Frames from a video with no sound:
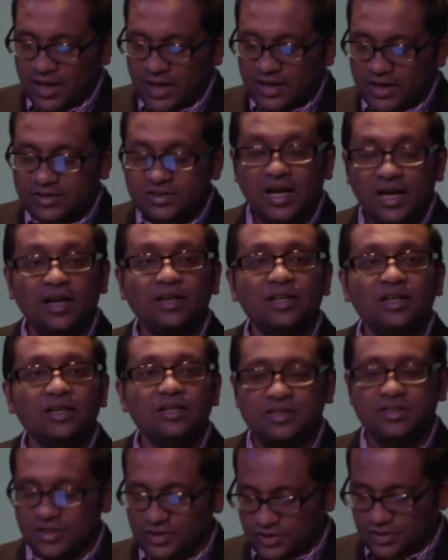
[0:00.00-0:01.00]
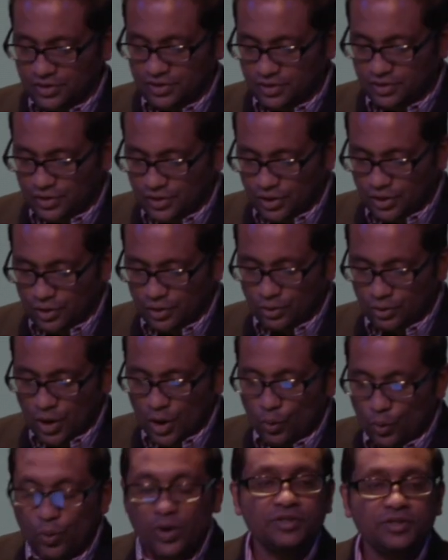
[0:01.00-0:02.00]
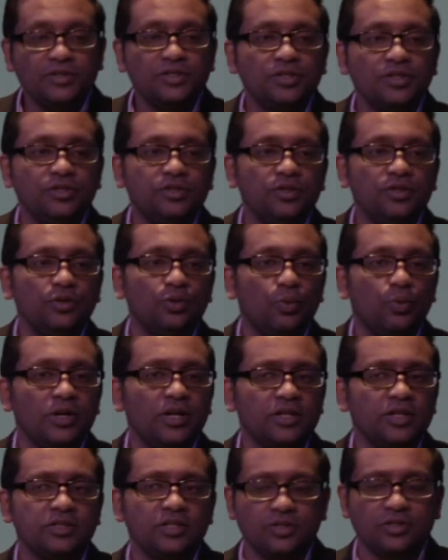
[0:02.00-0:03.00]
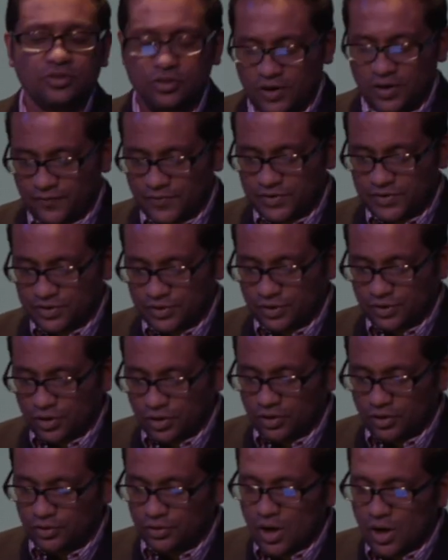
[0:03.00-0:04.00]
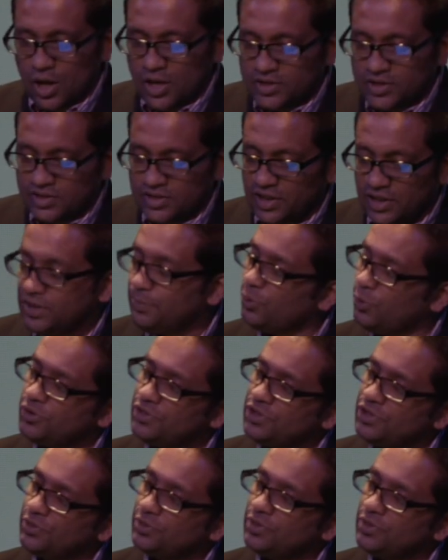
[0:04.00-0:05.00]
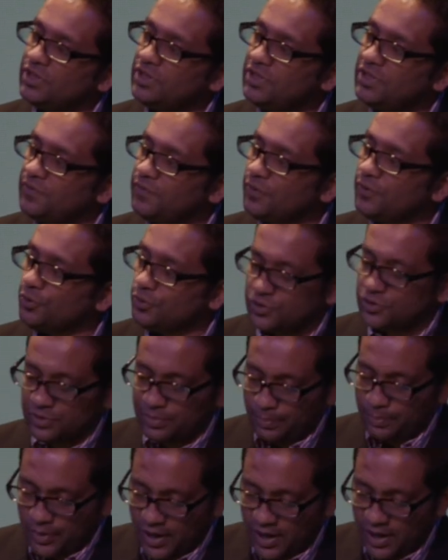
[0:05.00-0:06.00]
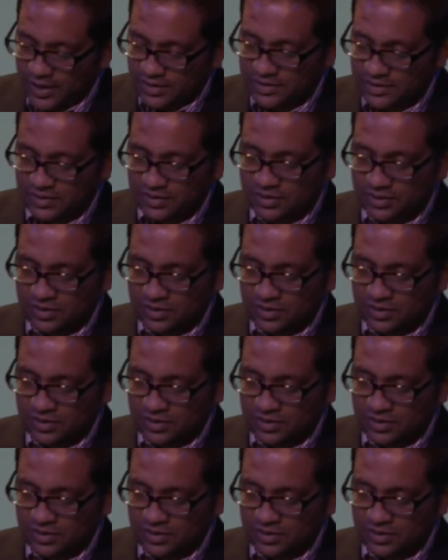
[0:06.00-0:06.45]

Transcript: It's not easy to know what to do when SS officer Carl Seed puts you in a difficult spot.